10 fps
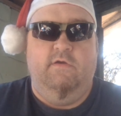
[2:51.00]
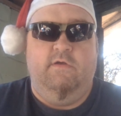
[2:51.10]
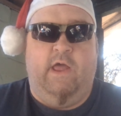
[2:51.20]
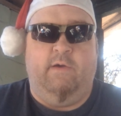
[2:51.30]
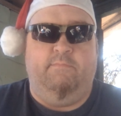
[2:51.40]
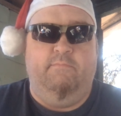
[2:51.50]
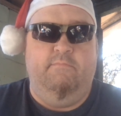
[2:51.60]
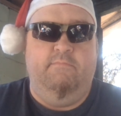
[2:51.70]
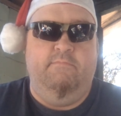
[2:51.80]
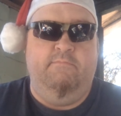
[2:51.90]
Now,
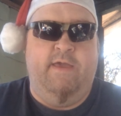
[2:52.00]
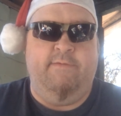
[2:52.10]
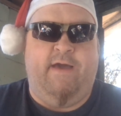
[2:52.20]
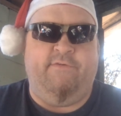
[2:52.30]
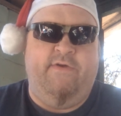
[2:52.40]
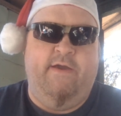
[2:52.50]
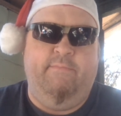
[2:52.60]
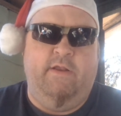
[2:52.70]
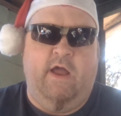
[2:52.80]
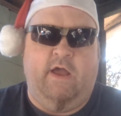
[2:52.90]
me and my
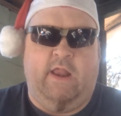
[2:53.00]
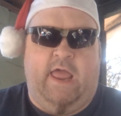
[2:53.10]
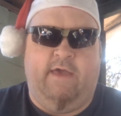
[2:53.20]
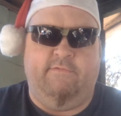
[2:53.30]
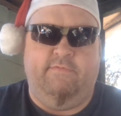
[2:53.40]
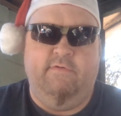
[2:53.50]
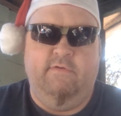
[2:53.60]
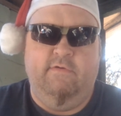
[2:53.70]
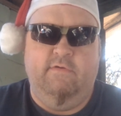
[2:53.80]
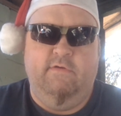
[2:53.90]
family are not going to have
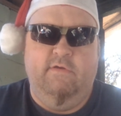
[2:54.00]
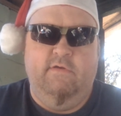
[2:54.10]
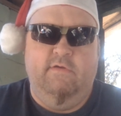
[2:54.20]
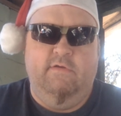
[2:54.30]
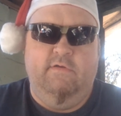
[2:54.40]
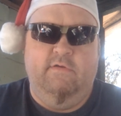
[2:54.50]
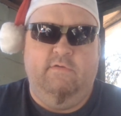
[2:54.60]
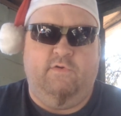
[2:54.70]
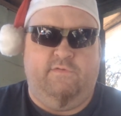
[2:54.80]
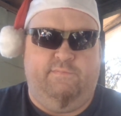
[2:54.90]

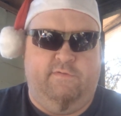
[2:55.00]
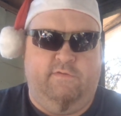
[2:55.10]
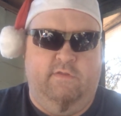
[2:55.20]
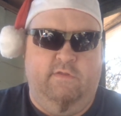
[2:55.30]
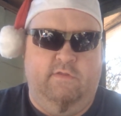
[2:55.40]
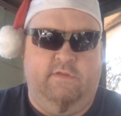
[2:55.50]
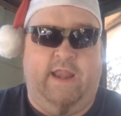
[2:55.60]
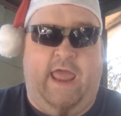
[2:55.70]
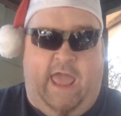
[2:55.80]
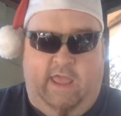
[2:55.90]
Christmas
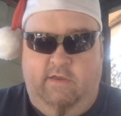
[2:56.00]
today.